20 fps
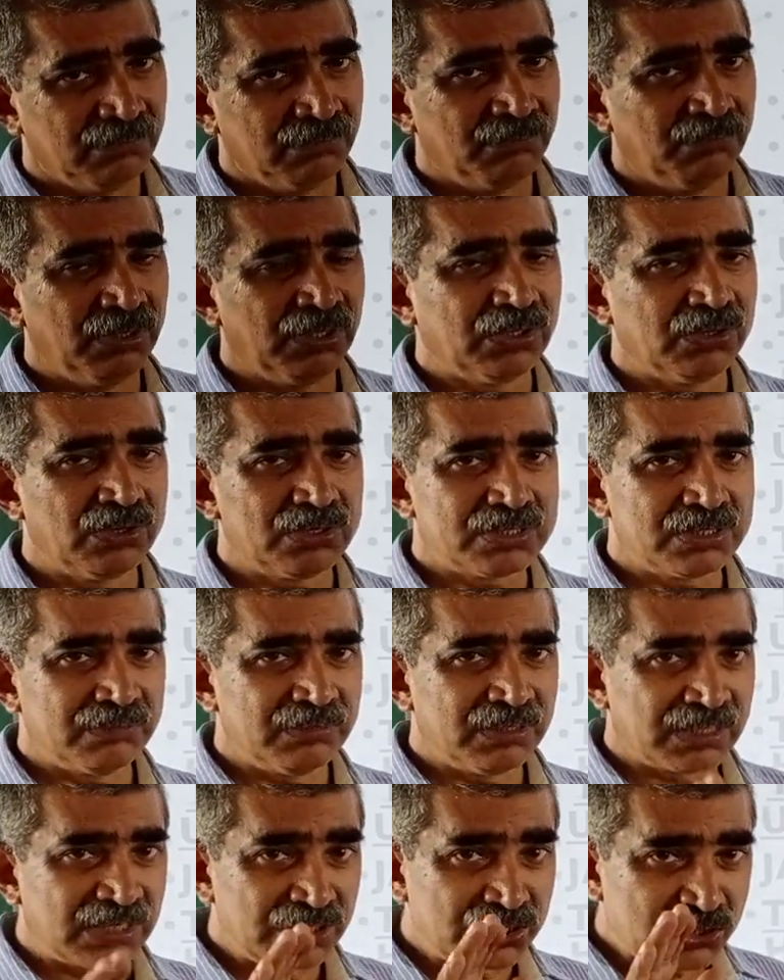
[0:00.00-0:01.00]
because of
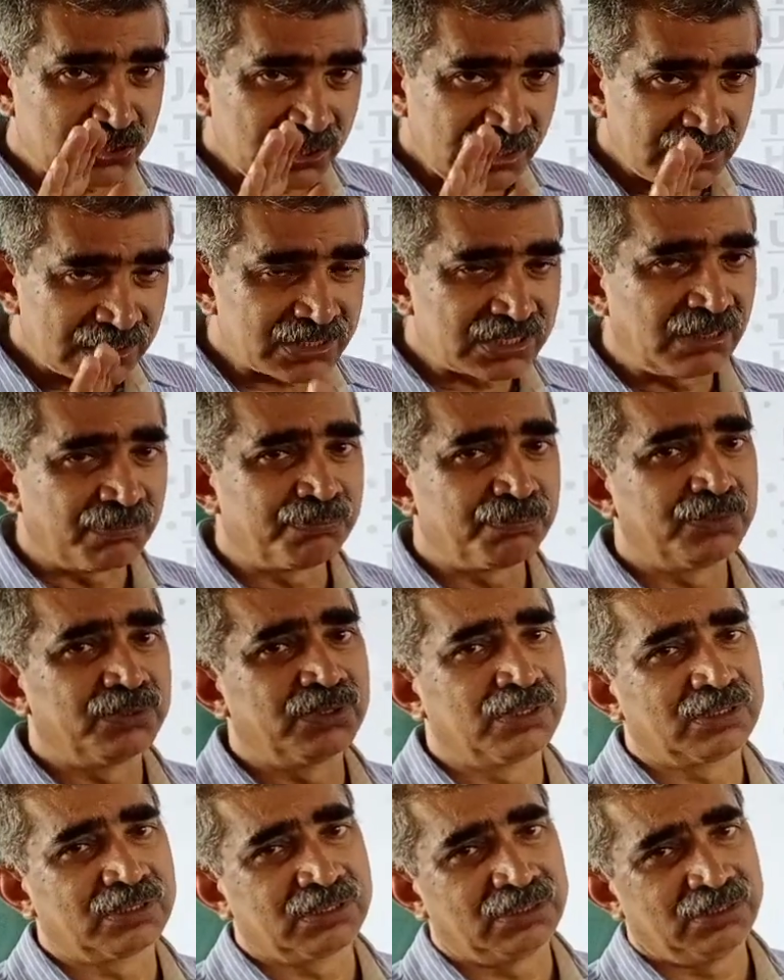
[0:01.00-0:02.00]
the Russian
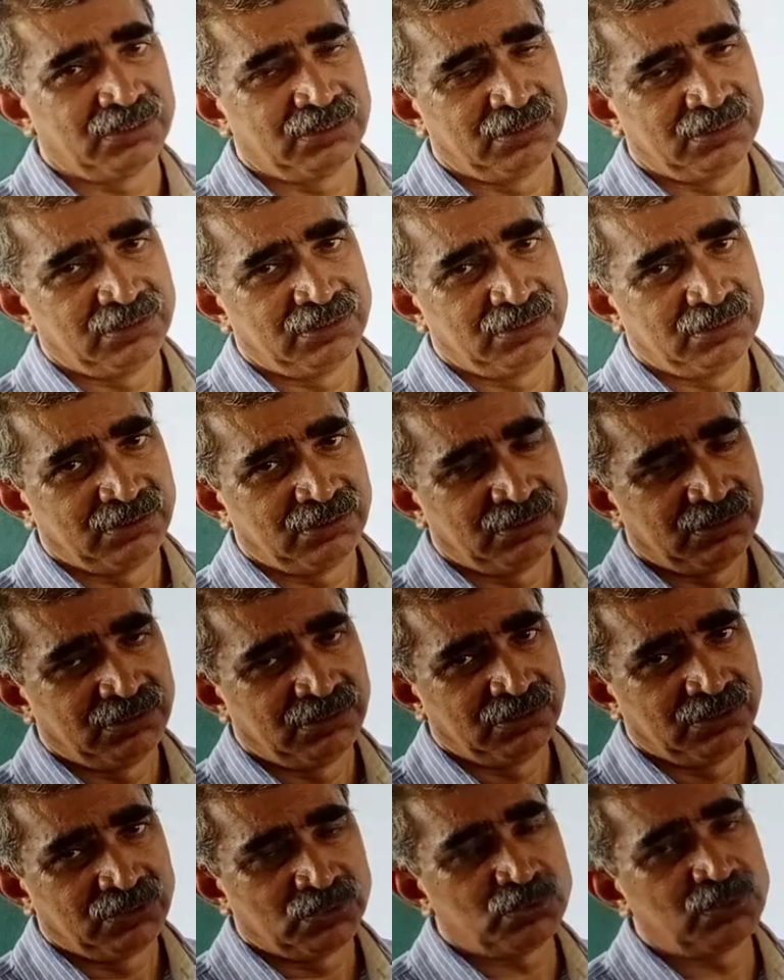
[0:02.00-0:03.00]
support
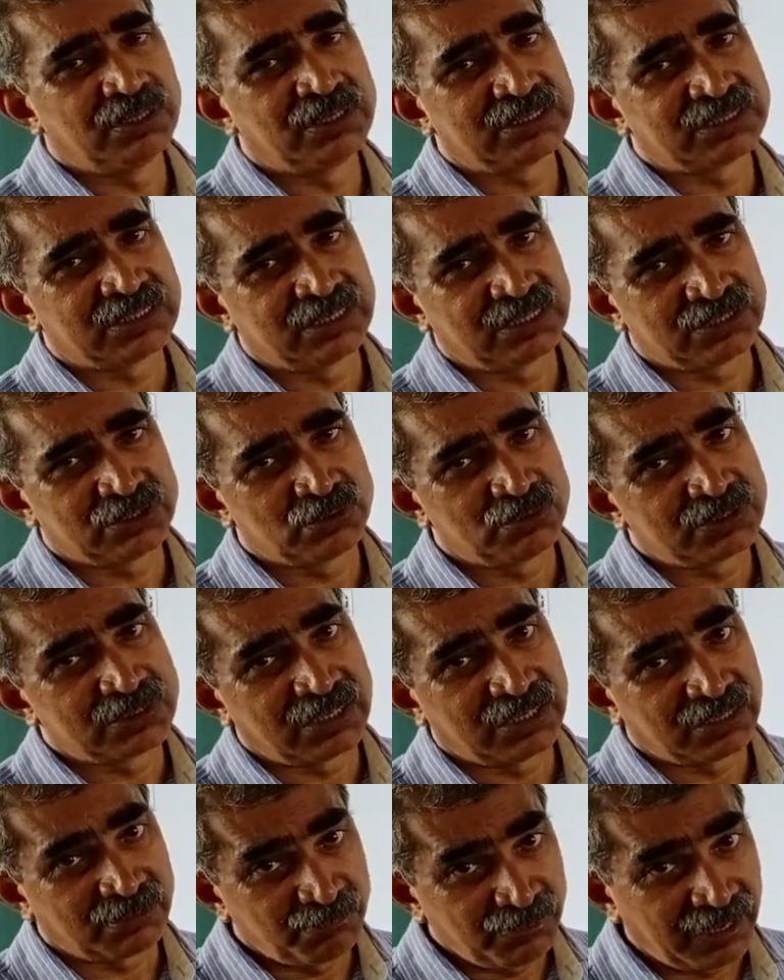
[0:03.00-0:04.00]
to
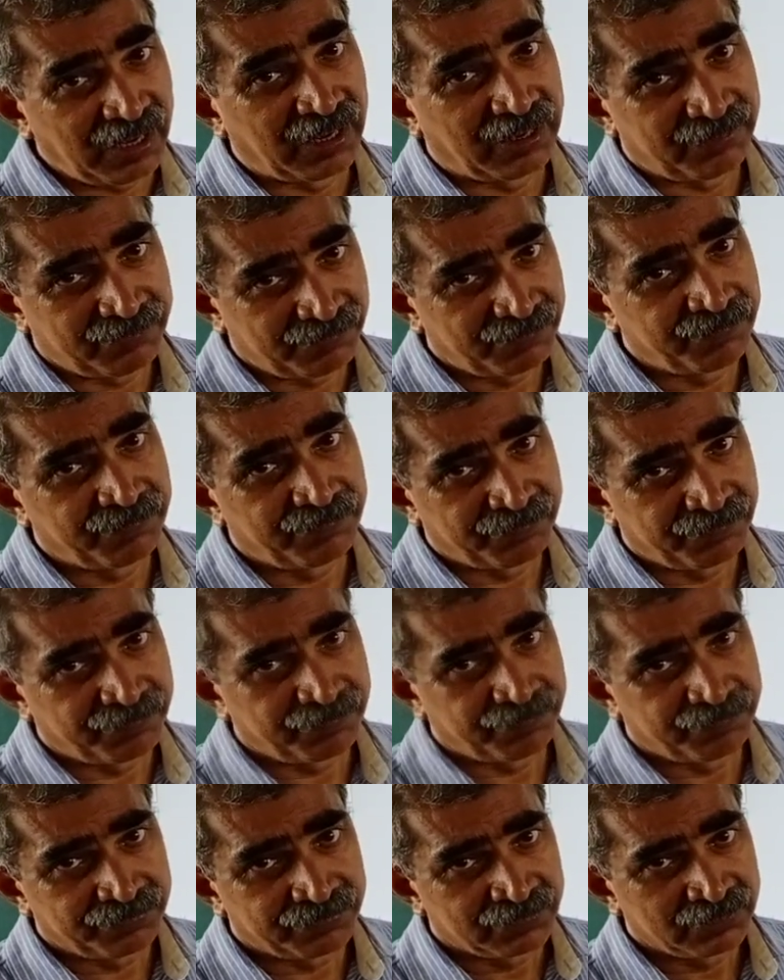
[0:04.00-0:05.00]
Serbia.
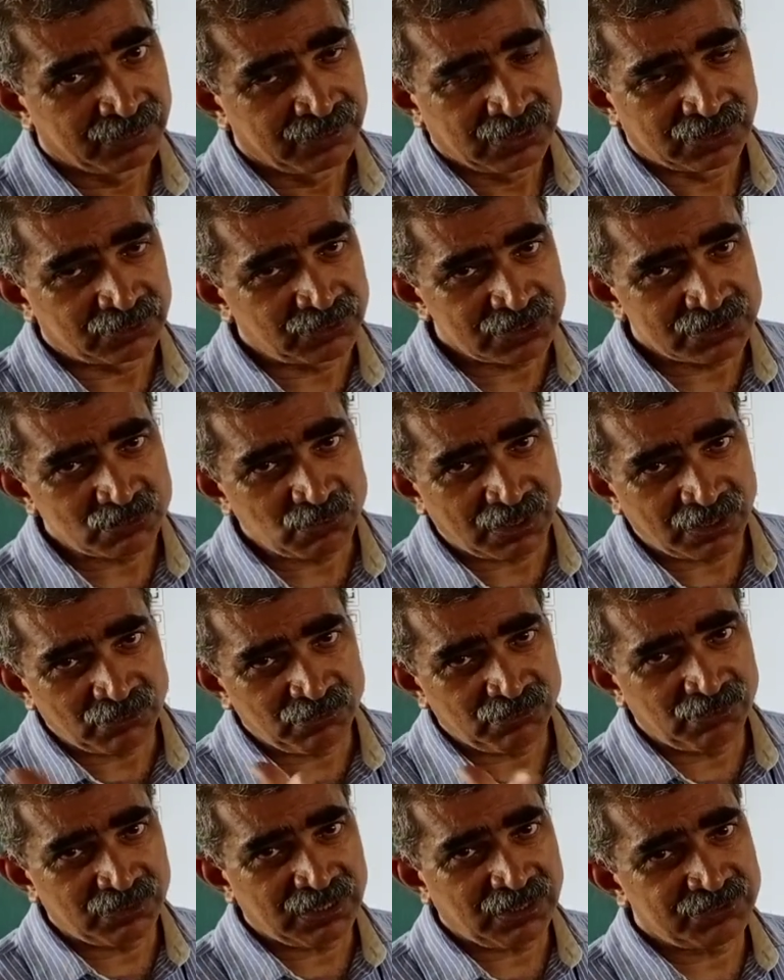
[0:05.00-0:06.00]
This war
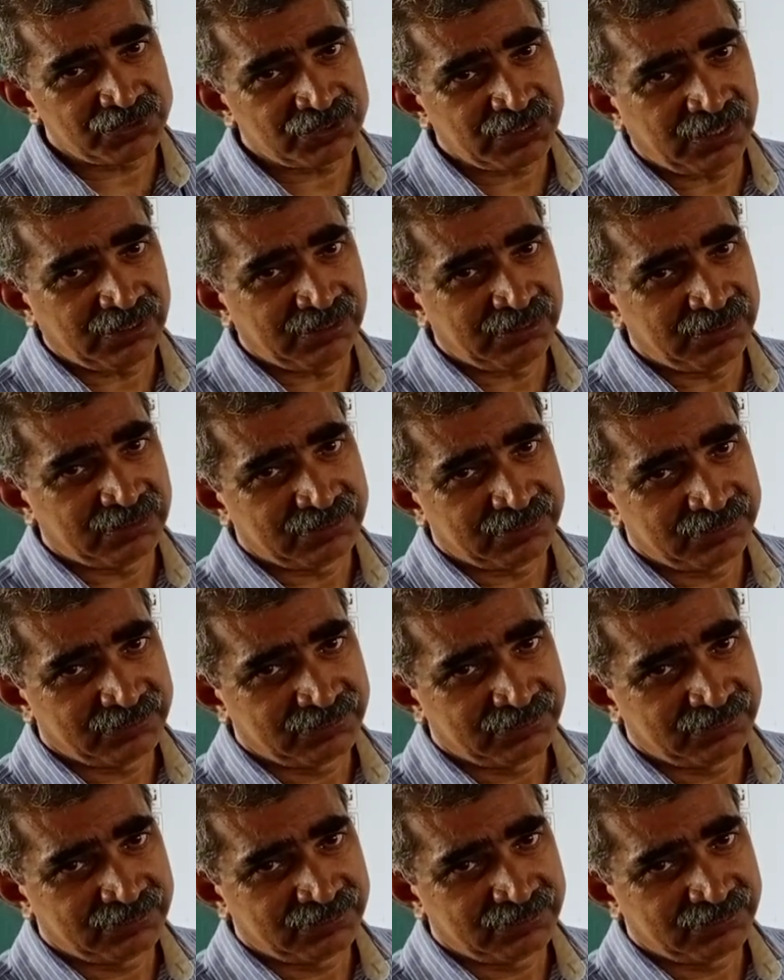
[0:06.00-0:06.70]
not started.